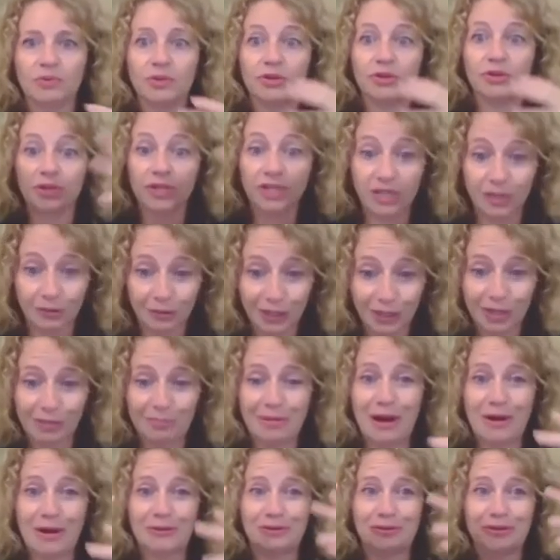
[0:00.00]
what you're hearing
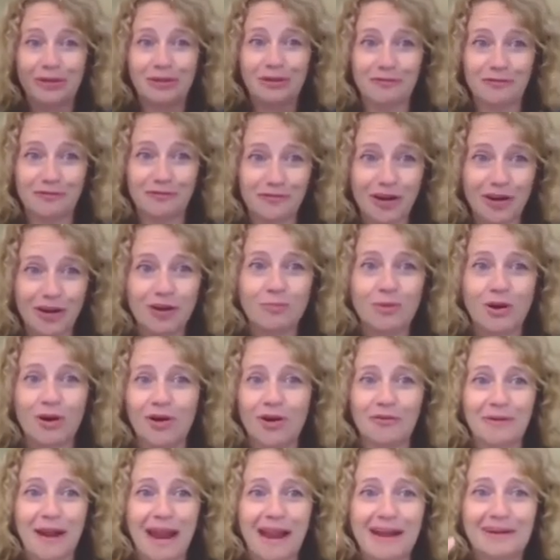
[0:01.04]
about and the
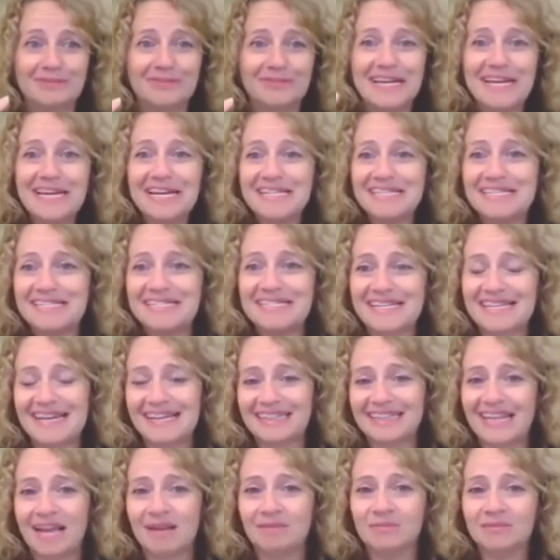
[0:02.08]
FOMO around
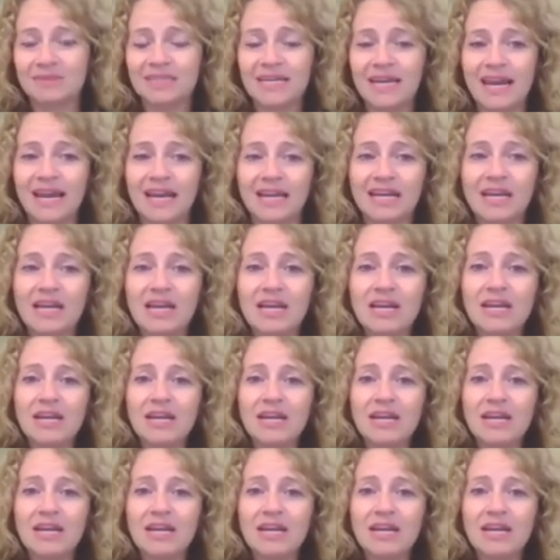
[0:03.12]
CLM tech.